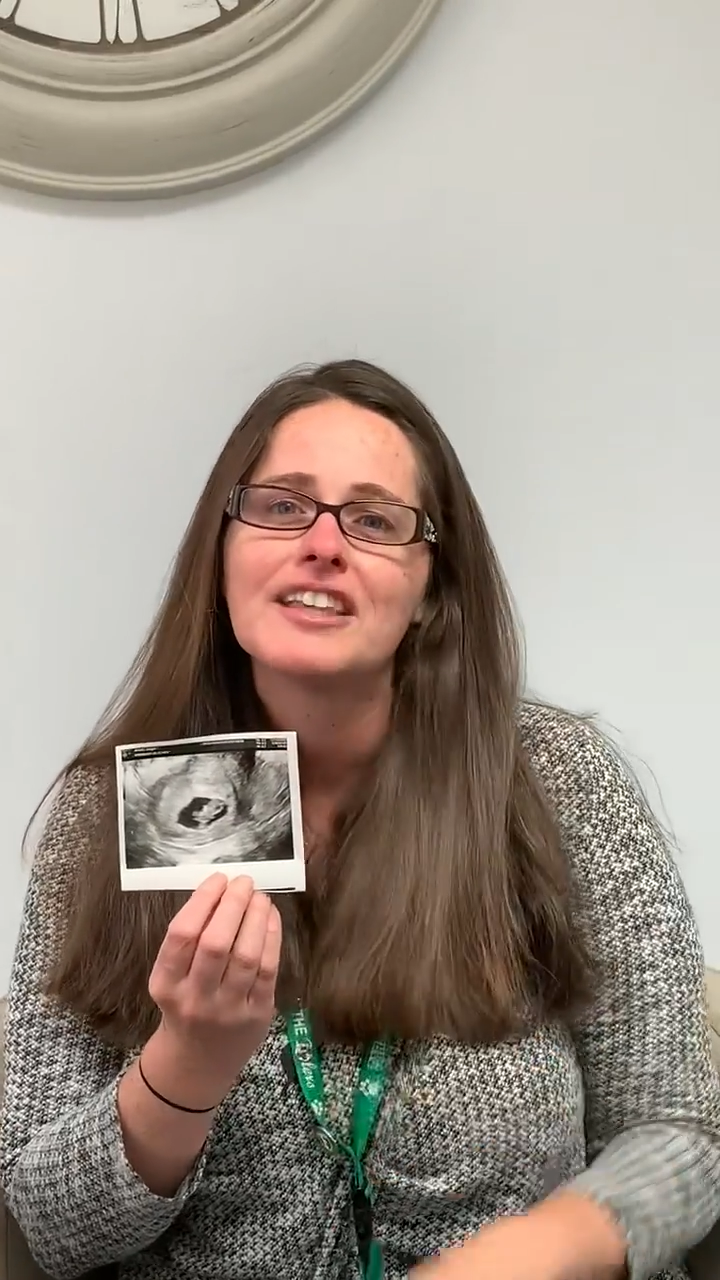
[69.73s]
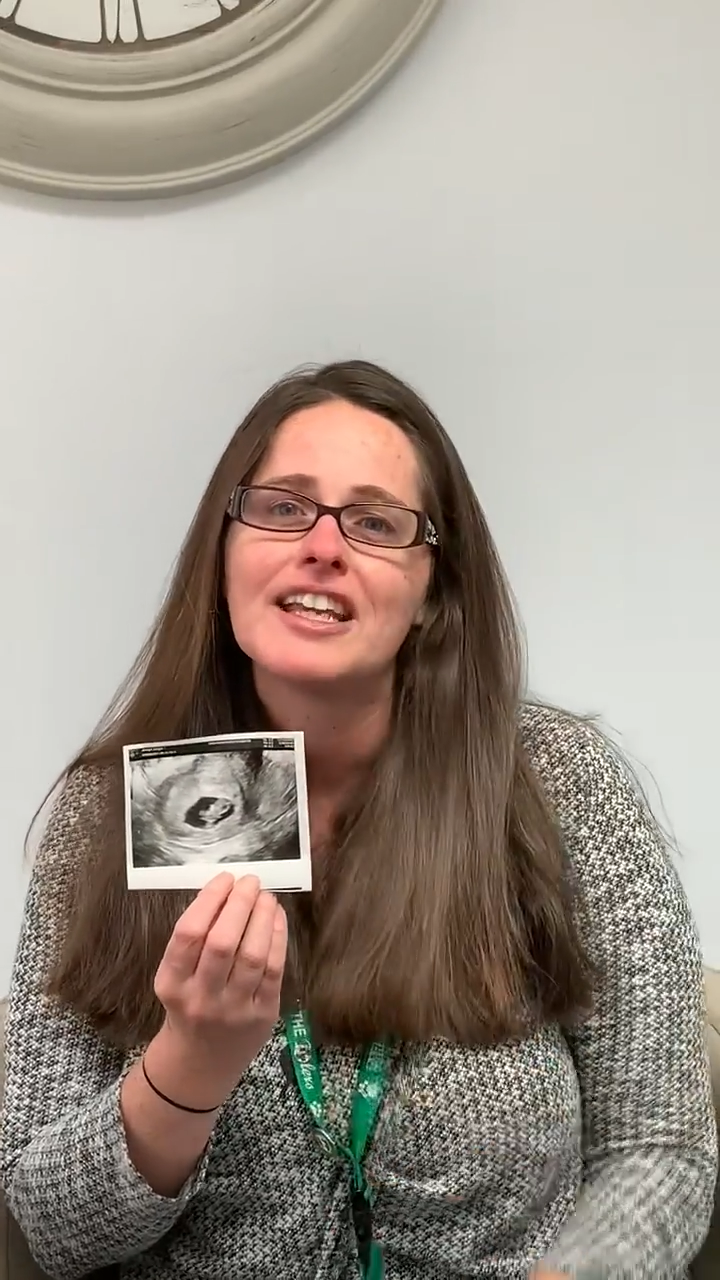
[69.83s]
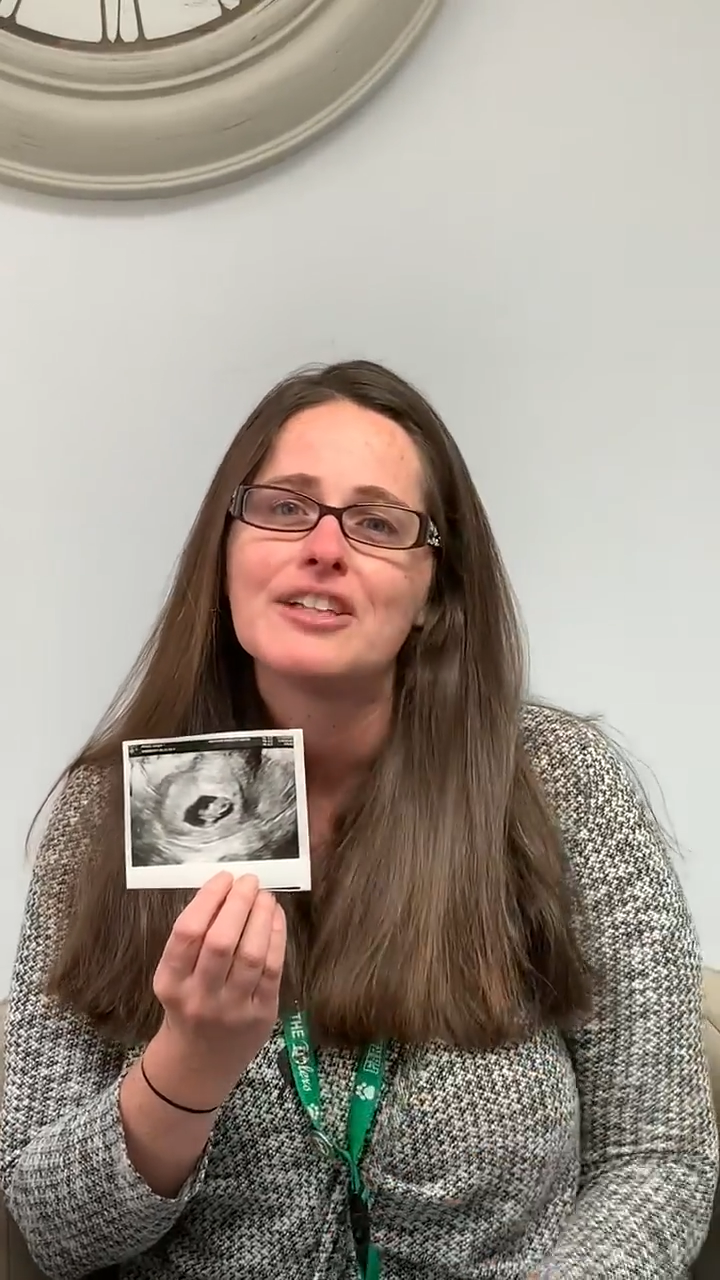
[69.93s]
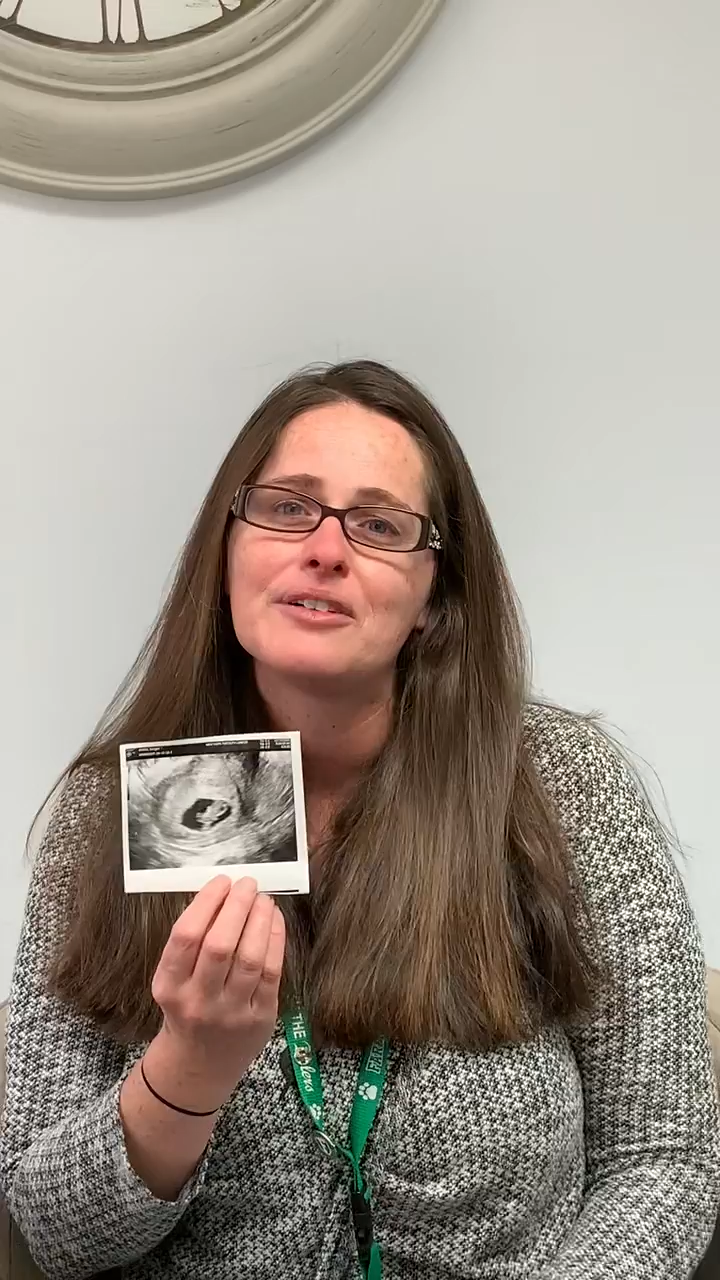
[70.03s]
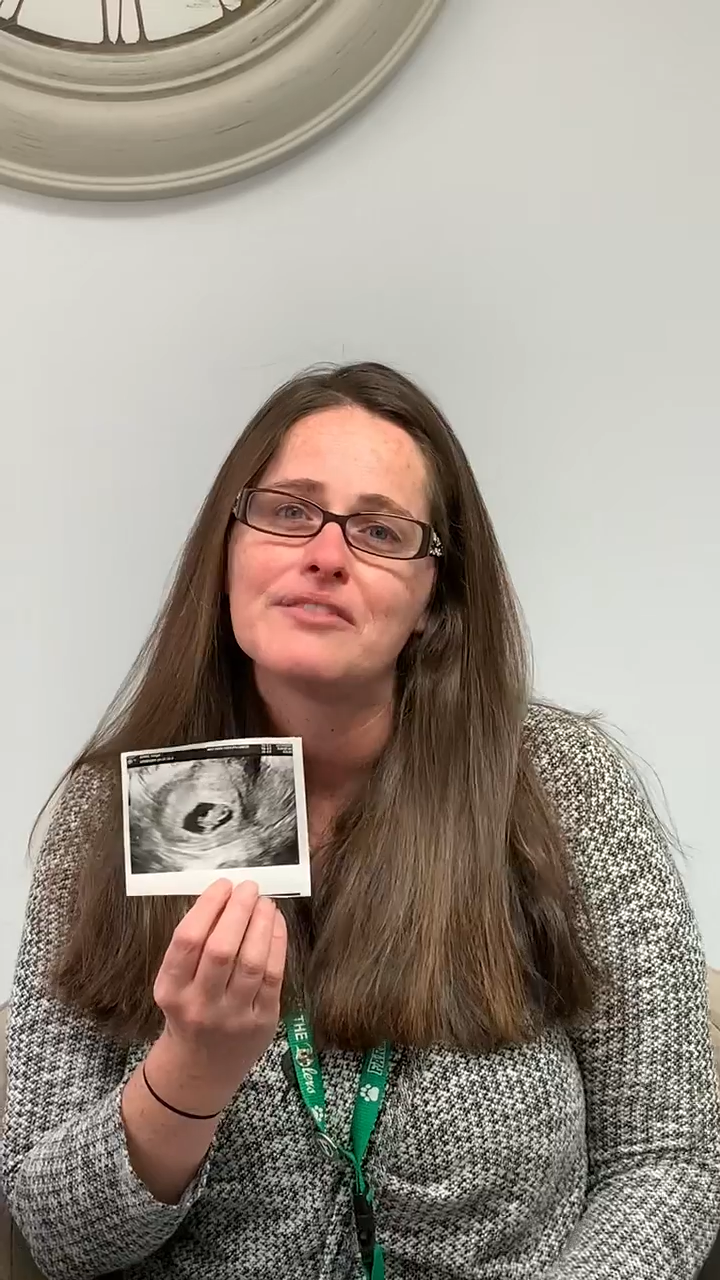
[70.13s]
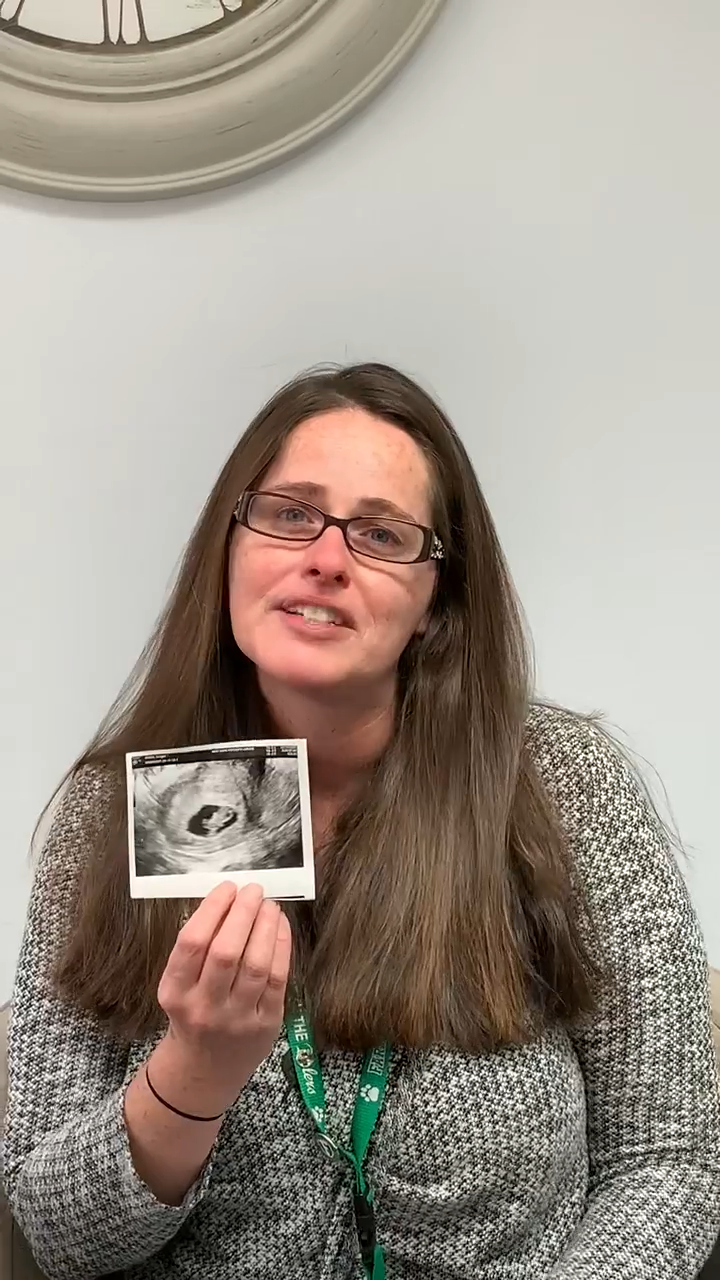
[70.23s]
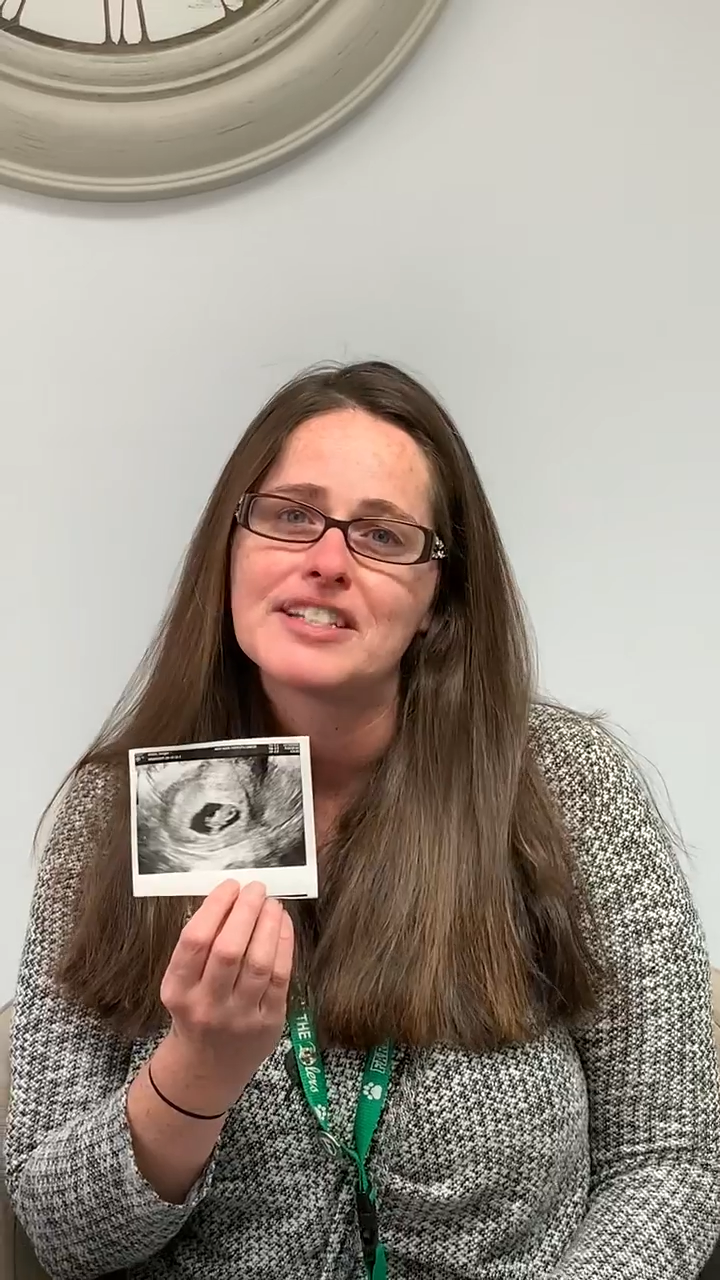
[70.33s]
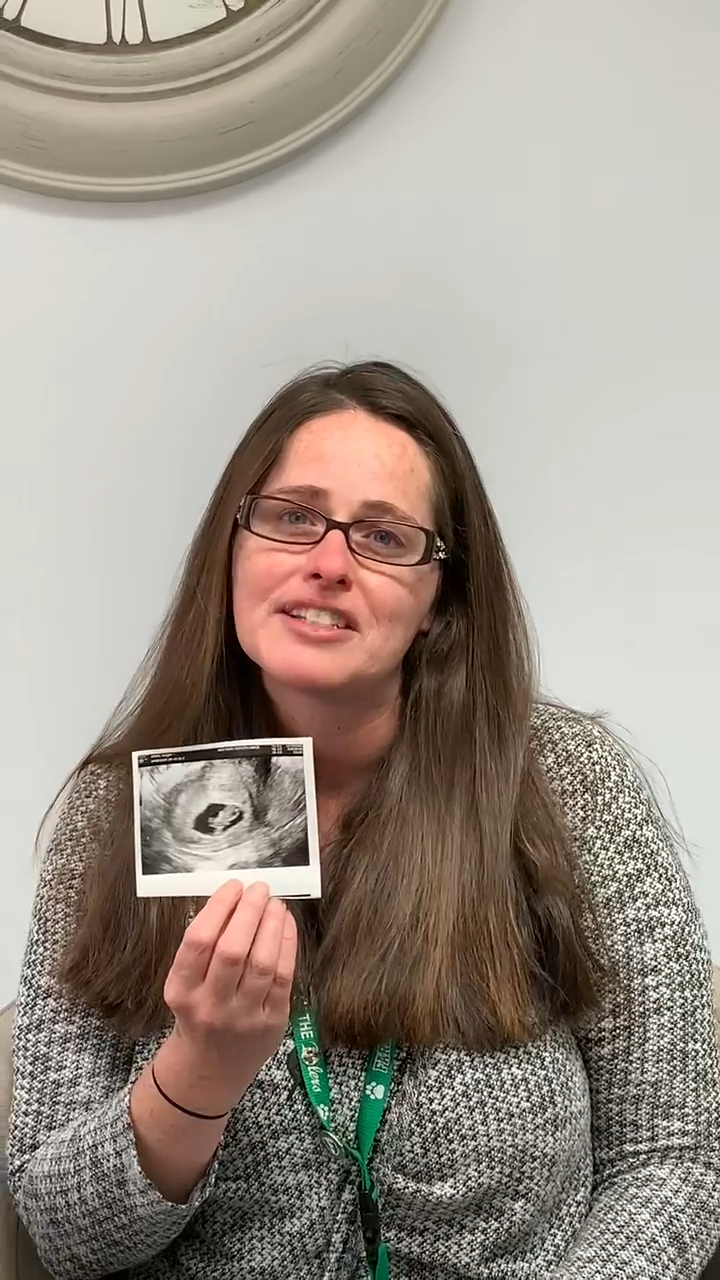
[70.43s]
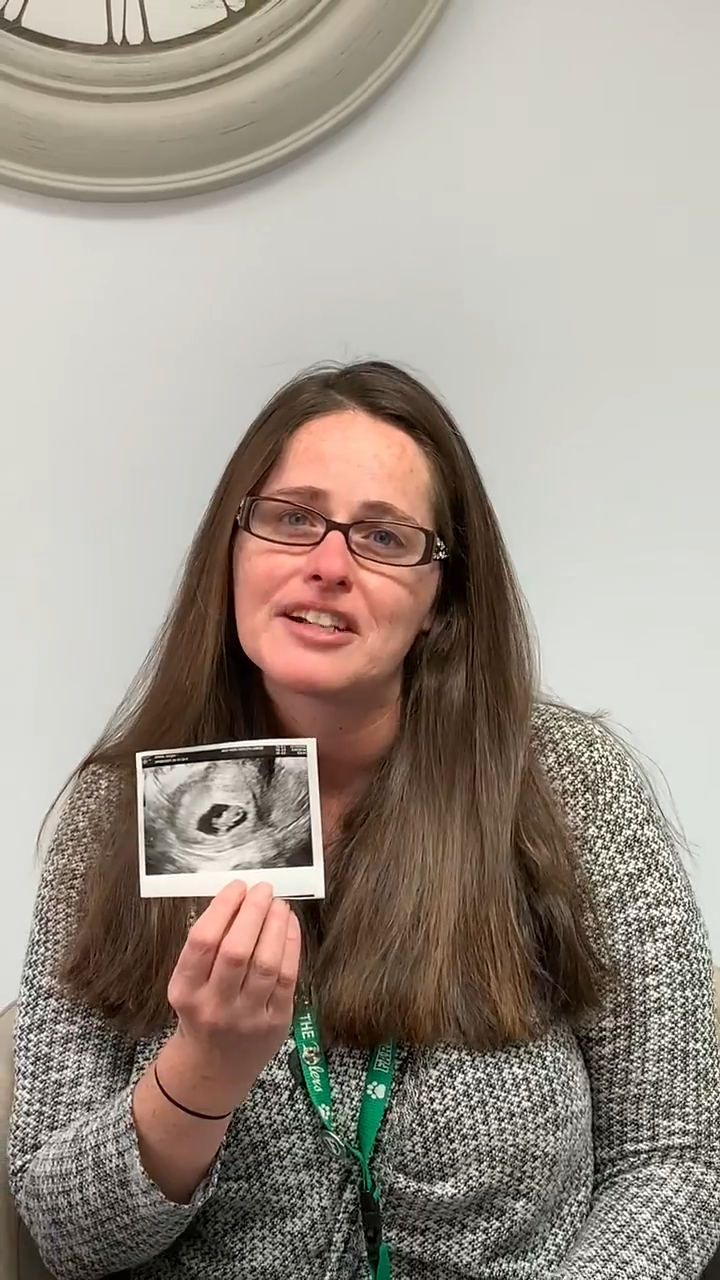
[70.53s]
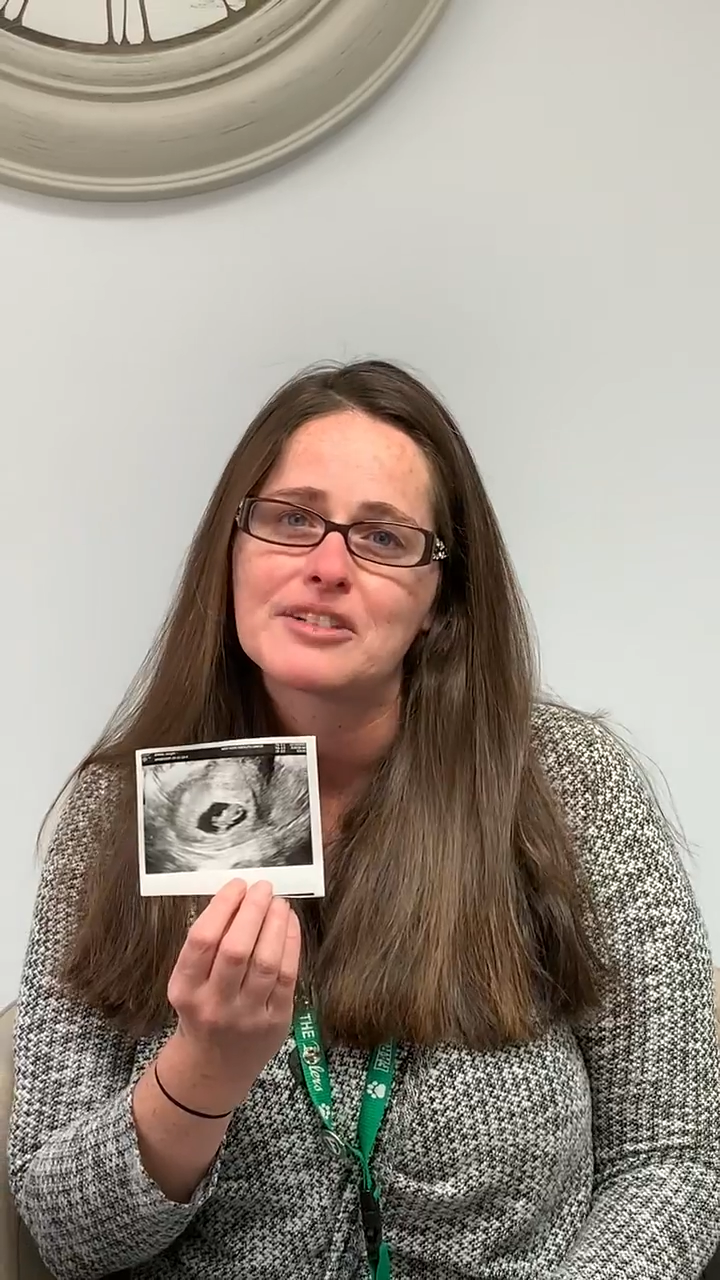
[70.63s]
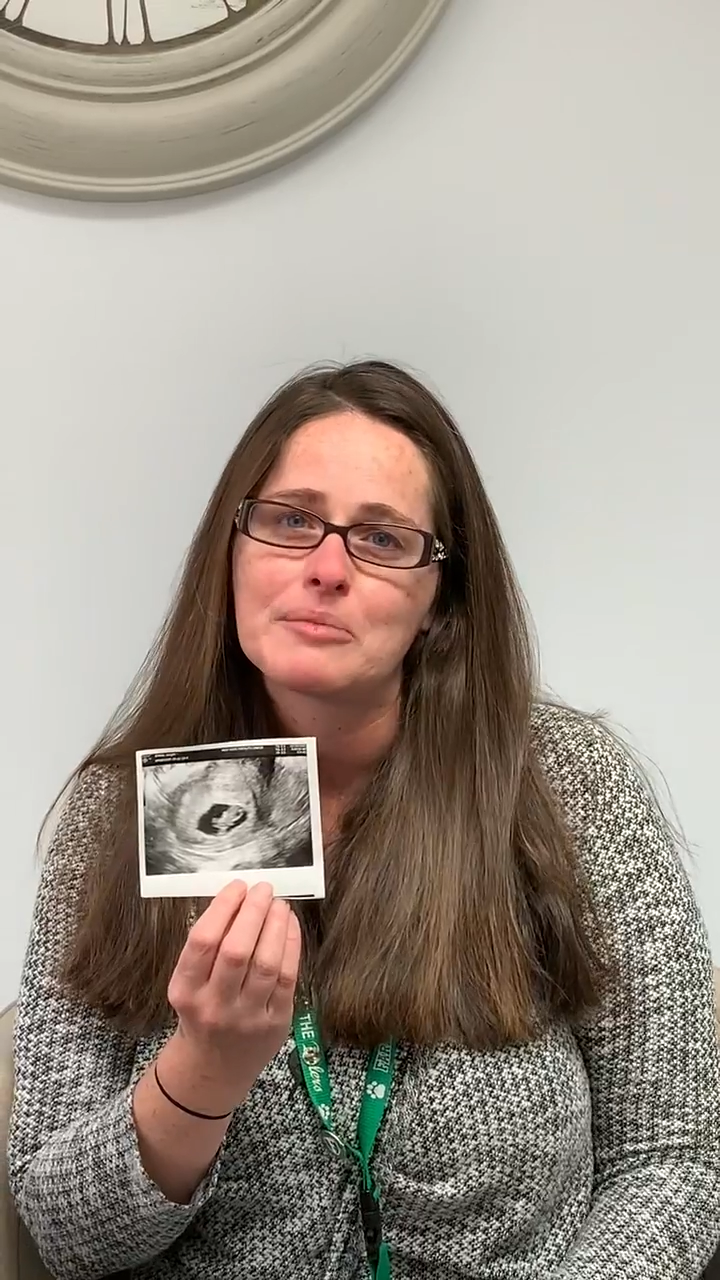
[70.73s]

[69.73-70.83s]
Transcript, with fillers: that you can visit Dr.